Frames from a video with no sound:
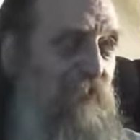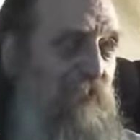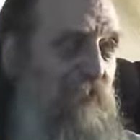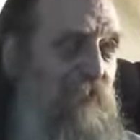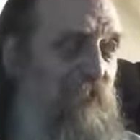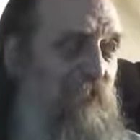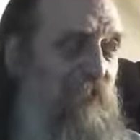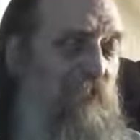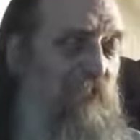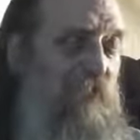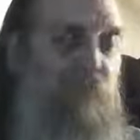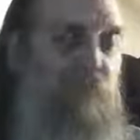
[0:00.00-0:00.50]

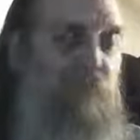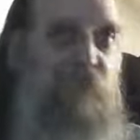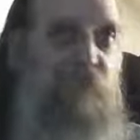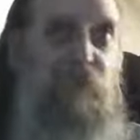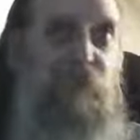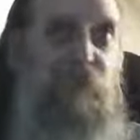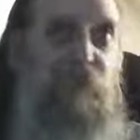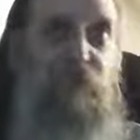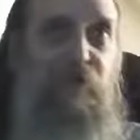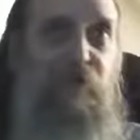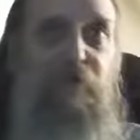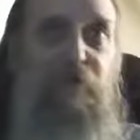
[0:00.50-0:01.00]
the, the
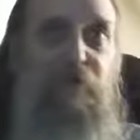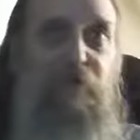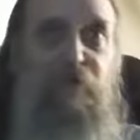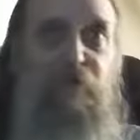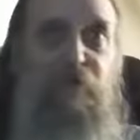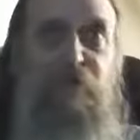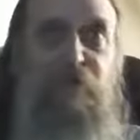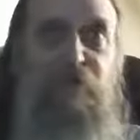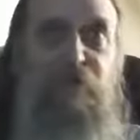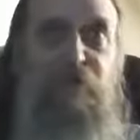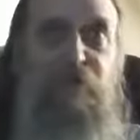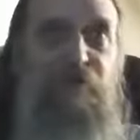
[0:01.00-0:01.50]

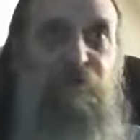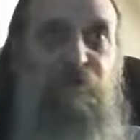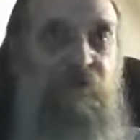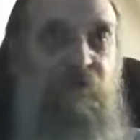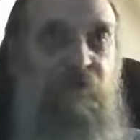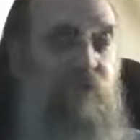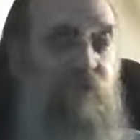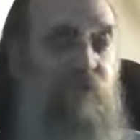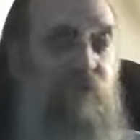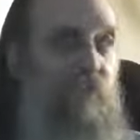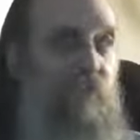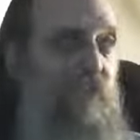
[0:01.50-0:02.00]
parable of
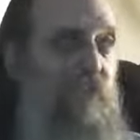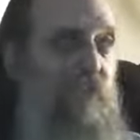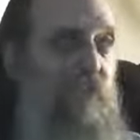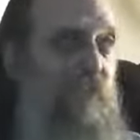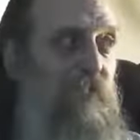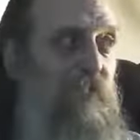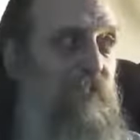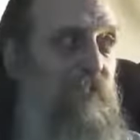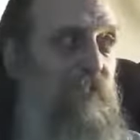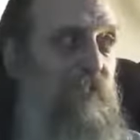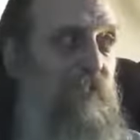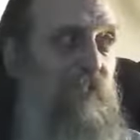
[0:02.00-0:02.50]
the
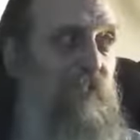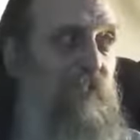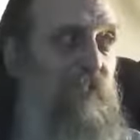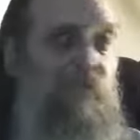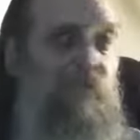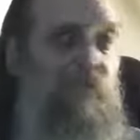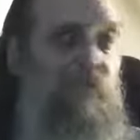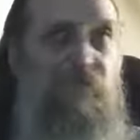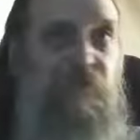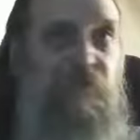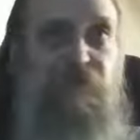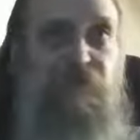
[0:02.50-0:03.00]

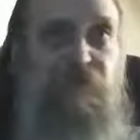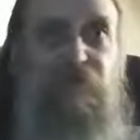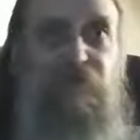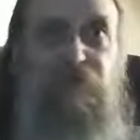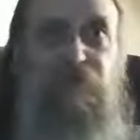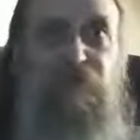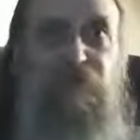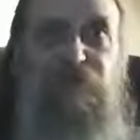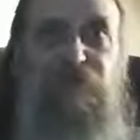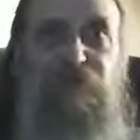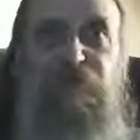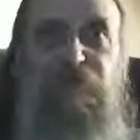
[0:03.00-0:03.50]
the
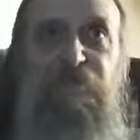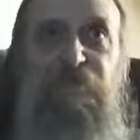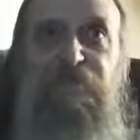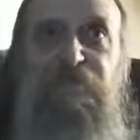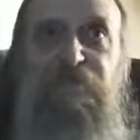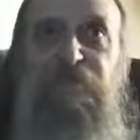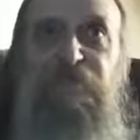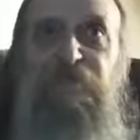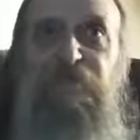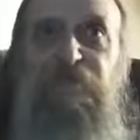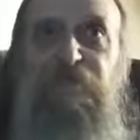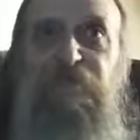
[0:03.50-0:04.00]

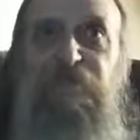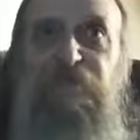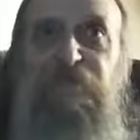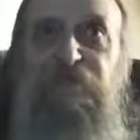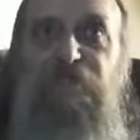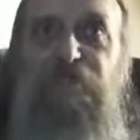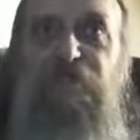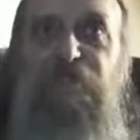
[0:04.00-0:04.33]
servants and the